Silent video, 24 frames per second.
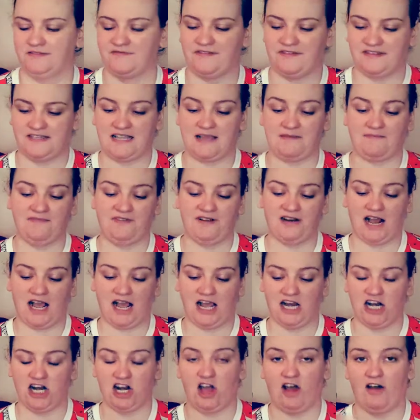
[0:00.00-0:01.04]
It's something
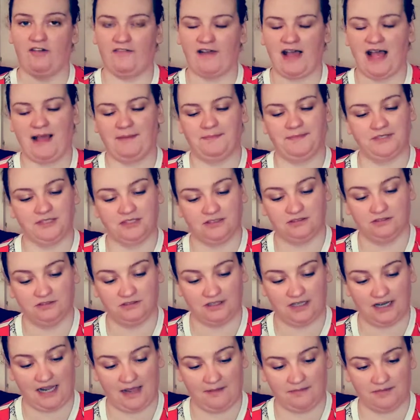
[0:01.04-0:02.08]
I love,
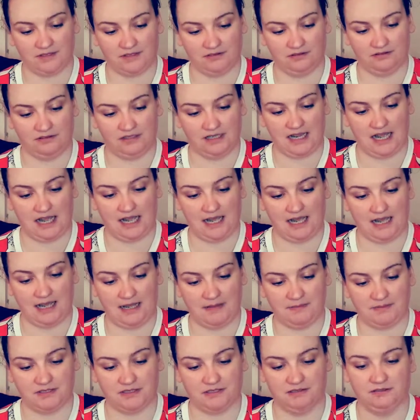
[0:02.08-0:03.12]
absolutely
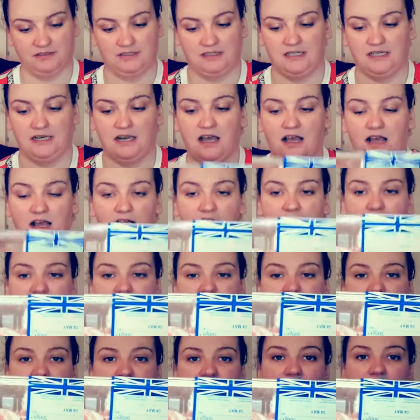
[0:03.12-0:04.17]

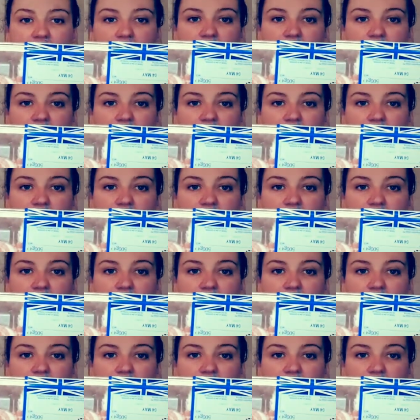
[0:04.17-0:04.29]
love.